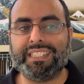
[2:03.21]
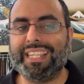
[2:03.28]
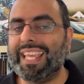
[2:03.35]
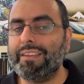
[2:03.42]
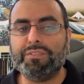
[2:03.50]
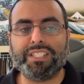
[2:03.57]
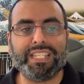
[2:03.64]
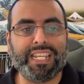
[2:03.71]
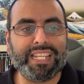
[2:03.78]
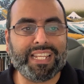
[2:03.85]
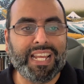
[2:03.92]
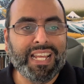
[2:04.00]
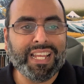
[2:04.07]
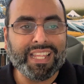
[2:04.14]
They've
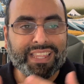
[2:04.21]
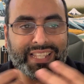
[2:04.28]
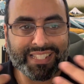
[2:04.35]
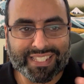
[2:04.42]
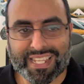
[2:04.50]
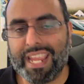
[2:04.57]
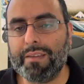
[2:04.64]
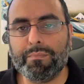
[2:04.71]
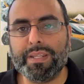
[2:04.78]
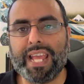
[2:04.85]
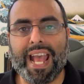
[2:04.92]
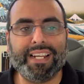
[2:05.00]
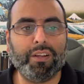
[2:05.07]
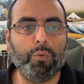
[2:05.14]
seen the same
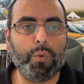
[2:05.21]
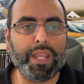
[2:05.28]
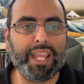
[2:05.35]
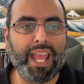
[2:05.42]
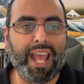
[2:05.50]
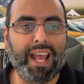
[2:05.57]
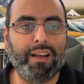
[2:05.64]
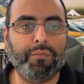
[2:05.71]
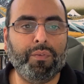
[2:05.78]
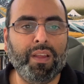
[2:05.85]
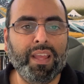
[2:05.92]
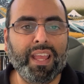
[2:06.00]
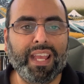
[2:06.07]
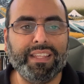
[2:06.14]
data we
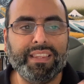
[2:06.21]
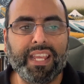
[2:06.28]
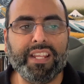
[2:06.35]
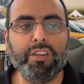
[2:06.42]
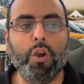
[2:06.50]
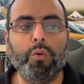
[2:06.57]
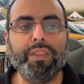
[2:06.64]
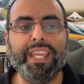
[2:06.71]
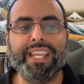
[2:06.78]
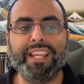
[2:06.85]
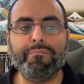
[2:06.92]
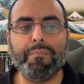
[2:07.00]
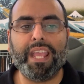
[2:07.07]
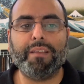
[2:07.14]
have and they know they
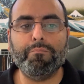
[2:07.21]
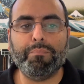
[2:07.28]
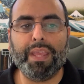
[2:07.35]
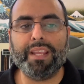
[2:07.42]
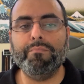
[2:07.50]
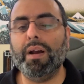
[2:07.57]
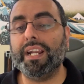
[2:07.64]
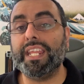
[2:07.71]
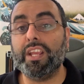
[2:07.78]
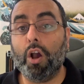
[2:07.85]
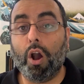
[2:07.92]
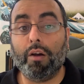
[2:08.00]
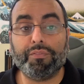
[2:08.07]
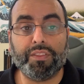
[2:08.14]
can make big money
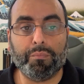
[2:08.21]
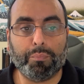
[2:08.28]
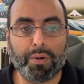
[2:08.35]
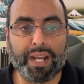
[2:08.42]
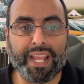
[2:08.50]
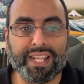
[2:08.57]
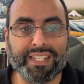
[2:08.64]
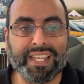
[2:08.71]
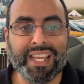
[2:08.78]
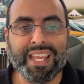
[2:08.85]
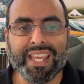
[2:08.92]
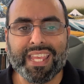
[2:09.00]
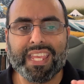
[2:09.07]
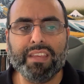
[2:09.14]
off the brand,
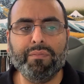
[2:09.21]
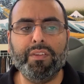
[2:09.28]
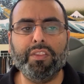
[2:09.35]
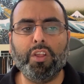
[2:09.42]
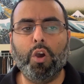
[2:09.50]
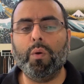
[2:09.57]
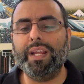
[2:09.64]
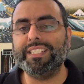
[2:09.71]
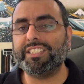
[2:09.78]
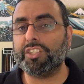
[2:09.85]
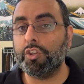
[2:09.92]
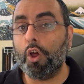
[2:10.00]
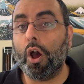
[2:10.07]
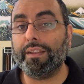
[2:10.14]
even though
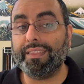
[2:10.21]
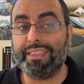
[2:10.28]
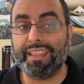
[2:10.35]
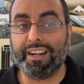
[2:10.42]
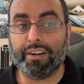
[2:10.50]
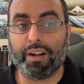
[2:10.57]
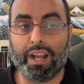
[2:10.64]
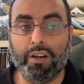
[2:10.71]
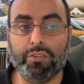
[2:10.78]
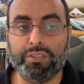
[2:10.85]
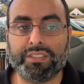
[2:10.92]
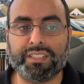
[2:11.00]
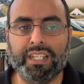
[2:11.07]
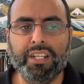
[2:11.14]
it's not their
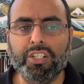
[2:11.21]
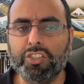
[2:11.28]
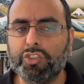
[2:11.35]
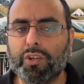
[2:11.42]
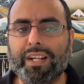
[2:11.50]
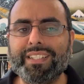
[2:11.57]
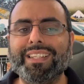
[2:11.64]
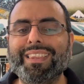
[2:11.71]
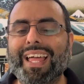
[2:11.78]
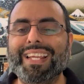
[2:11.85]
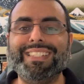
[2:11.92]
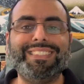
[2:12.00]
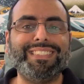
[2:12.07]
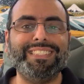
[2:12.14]
house. Trying to
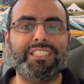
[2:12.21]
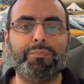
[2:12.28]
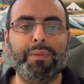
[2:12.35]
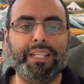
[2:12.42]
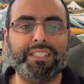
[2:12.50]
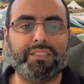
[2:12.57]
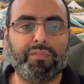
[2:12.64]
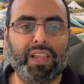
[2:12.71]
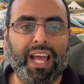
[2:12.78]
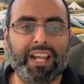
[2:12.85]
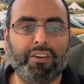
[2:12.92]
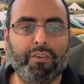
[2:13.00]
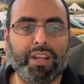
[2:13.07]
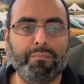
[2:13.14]
license me is
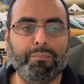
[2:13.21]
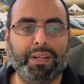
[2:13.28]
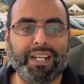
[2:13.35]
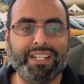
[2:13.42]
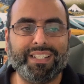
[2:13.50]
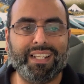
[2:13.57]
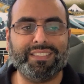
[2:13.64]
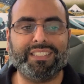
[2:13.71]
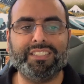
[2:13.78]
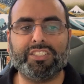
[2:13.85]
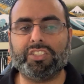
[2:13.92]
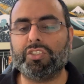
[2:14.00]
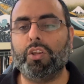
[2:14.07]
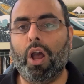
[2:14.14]
flattering, but it doesn't
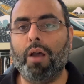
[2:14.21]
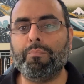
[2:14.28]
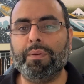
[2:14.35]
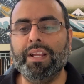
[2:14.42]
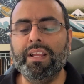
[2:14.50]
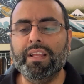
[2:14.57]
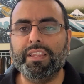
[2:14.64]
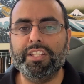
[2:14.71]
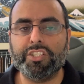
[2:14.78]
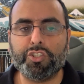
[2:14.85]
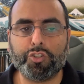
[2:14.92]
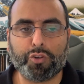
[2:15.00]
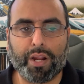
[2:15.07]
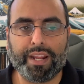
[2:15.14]
stop
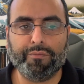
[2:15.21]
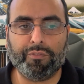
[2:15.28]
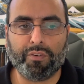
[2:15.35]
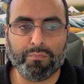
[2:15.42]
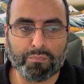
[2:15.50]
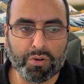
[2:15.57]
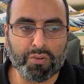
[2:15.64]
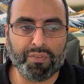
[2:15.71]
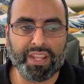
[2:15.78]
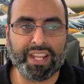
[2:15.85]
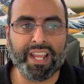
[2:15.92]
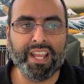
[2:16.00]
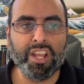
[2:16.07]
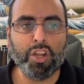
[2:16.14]
this train from
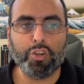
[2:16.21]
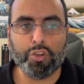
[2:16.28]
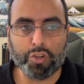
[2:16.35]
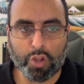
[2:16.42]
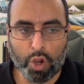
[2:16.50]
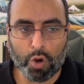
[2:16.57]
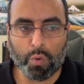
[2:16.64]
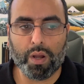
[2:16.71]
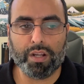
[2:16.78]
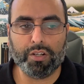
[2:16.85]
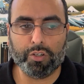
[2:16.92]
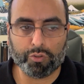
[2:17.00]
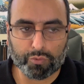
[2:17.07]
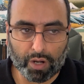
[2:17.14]
moving. No
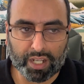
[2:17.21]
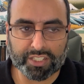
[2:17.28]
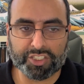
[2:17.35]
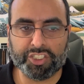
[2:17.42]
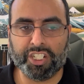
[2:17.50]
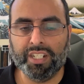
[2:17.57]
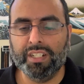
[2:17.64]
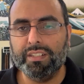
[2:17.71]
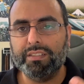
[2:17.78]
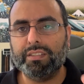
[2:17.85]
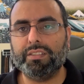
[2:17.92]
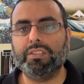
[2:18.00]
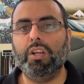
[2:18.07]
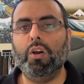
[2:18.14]
grudge.
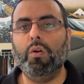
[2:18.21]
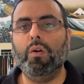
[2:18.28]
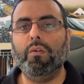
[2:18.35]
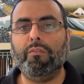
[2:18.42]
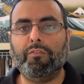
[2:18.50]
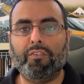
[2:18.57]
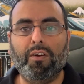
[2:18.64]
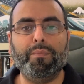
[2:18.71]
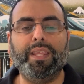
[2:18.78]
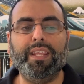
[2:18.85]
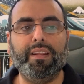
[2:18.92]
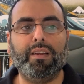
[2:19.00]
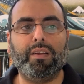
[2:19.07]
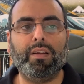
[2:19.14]
So from
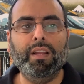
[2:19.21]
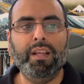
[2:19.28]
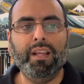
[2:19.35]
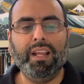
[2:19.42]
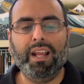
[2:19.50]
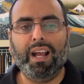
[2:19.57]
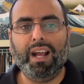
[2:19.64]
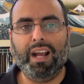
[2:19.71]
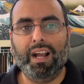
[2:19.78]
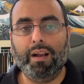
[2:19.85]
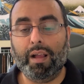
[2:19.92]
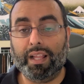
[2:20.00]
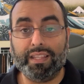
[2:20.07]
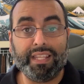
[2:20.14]
here,
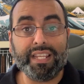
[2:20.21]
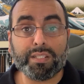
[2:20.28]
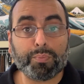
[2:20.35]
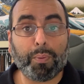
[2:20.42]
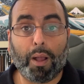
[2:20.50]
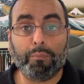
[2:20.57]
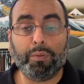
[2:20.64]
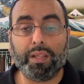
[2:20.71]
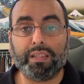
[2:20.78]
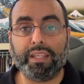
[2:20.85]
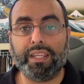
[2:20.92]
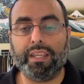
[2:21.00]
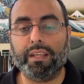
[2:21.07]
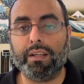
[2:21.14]
uh, at least
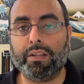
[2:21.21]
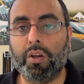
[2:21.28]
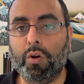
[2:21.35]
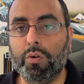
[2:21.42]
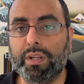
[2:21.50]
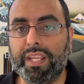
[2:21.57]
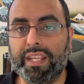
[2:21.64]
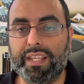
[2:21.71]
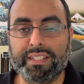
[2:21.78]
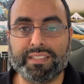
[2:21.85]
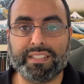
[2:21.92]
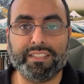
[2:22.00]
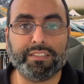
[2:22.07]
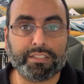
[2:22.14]
publicly, Cody
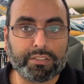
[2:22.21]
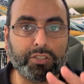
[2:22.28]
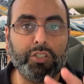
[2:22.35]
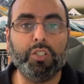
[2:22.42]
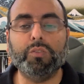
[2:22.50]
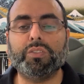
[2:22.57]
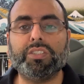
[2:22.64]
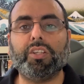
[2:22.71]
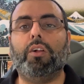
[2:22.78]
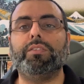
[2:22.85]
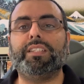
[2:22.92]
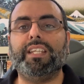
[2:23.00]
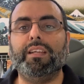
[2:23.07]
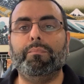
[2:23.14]
isn't too
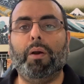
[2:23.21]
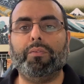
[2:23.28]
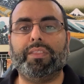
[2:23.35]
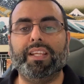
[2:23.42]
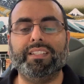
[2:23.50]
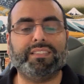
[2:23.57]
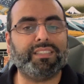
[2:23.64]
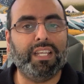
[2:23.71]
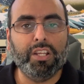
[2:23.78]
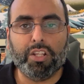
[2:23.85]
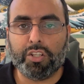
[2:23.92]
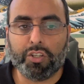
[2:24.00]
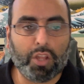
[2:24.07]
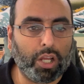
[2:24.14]
salty about this.
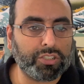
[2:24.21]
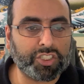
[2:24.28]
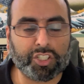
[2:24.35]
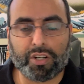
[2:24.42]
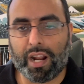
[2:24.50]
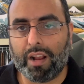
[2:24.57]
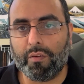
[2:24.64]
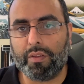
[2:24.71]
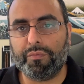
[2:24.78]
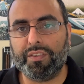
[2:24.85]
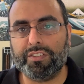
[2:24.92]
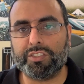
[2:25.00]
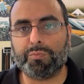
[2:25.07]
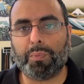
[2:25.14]
Not sure how he
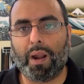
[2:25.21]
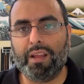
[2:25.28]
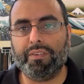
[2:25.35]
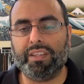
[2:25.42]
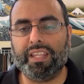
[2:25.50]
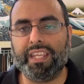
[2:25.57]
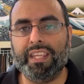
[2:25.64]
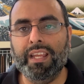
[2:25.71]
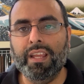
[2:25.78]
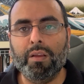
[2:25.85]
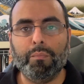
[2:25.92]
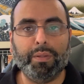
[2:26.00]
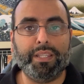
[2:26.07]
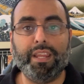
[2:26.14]
feels privately,
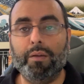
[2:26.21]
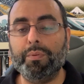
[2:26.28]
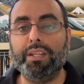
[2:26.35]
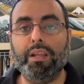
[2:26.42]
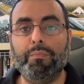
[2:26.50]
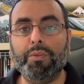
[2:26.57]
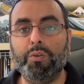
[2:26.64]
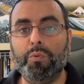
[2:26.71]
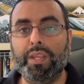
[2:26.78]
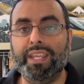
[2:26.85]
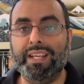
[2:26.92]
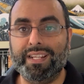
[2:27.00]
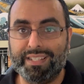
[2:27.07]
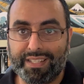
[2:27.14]
but
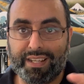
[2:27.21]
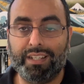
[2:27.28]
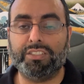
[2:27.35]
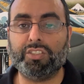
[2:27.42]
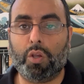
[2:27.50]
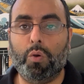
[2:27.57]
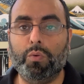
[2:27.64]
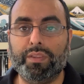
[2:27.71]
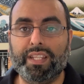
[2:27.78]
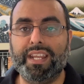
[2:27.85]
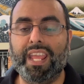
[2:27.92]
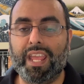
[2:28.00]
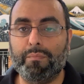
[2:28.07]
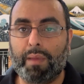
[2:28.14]
WWE does own the
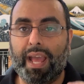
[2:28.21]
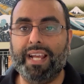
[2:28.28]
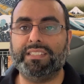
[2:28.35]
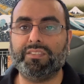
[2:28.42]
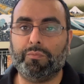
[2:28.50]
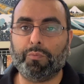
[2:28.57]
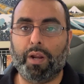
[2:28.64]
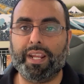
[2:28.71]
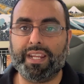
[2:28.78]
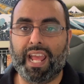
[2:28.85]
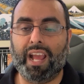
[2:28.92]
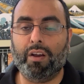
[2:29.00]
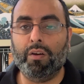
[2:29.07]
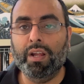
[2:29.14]
name as of right
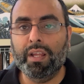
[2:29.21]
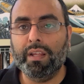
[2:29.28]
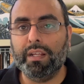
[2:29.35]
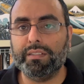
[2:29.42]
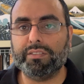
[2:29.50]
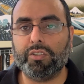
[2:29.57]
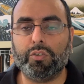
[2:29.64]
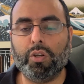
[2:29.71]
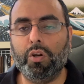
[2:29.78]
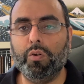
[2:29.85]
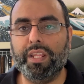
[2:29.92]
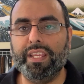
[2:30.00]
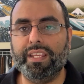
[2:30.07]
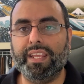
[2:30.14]
now until
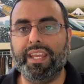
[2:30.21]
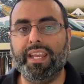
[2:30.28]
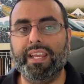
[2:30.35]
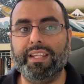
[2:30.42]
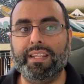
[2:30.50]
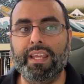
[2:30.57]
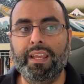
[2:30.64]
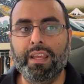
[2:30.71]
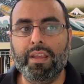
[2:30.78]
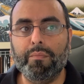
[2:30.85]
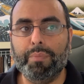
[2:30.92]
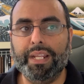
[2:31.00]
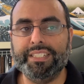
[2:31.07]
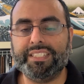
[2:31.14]
Cody can
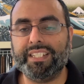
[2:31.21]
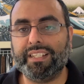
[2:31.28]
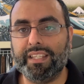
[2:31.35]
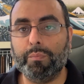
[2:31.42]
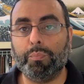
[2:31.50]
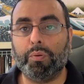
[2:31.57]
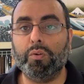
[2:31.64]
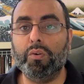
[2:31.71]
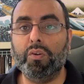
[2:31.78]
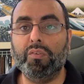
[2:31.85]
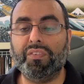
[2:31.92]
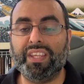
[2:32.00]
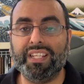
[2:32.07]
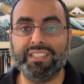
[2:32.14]
basically
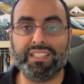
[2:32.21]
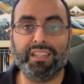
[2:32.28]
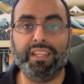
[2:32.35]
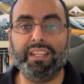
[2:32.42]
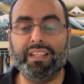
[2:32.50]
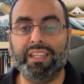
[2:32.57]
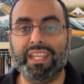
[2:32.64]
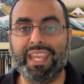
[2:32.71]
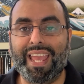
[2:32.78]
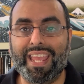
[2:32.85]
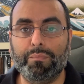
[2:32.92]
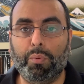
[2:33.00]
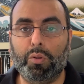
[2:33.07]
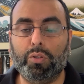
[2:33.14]
prove he's legally
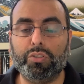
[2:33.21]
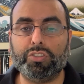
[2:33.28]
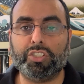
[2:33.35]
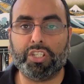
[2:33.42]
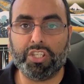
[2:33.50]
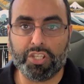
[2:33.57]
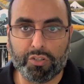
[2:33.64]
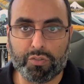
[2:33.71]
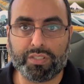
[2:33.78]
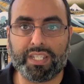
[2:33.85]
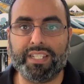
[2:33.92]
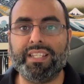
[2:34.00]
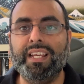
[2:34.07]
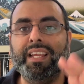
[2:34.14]
able to use
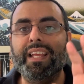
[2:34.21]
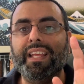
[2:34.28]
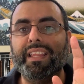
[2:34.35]
it.